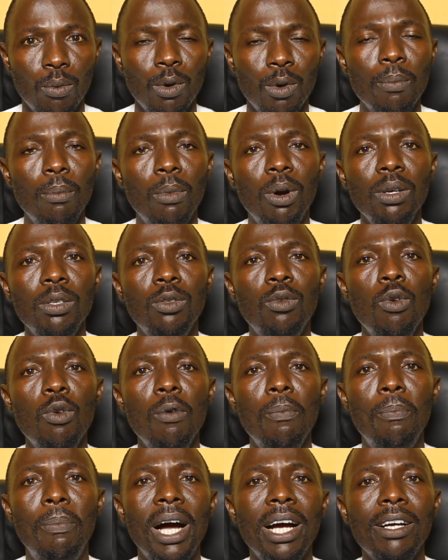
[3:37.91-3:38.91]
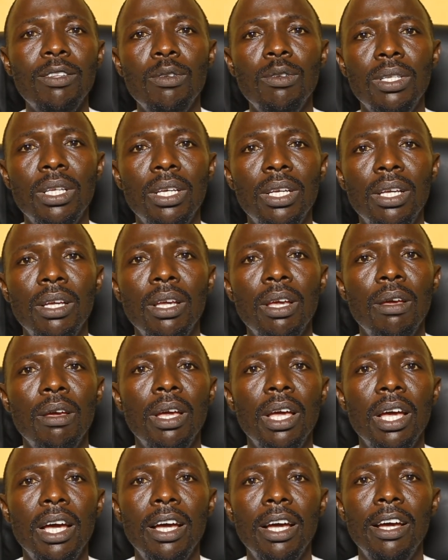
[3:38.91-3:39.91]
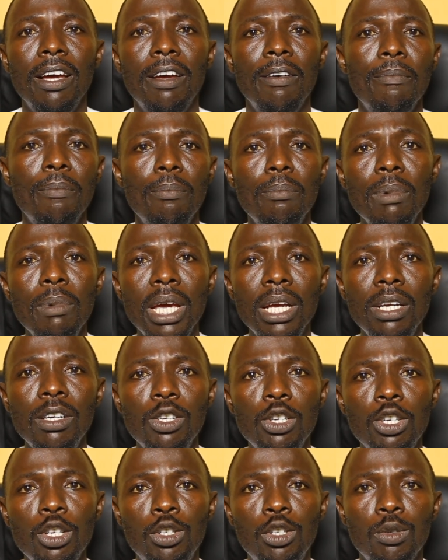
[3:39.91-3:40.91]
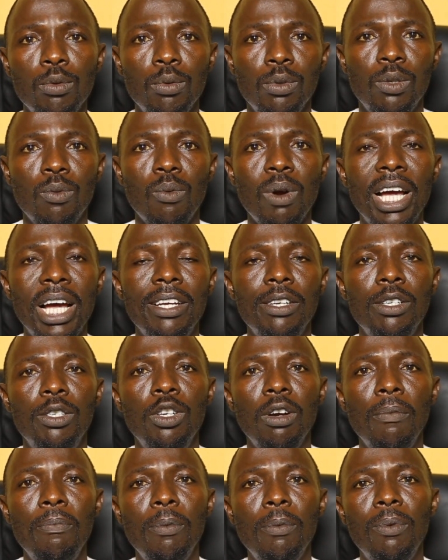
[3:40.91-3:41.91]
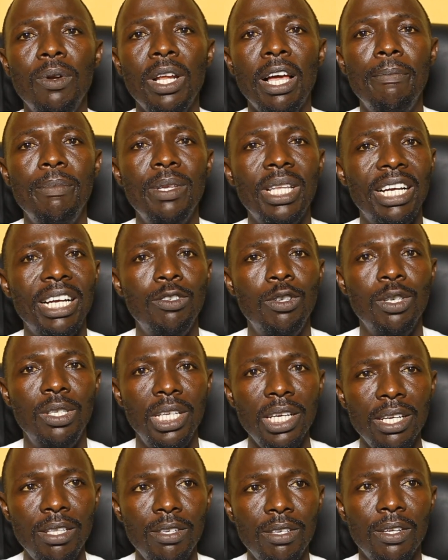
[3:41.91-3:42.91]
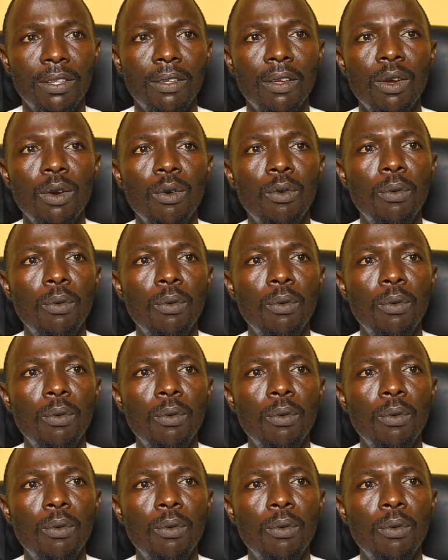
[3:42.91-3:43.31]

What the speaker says: We must go back to the main issues why Ijaw people have been agitating.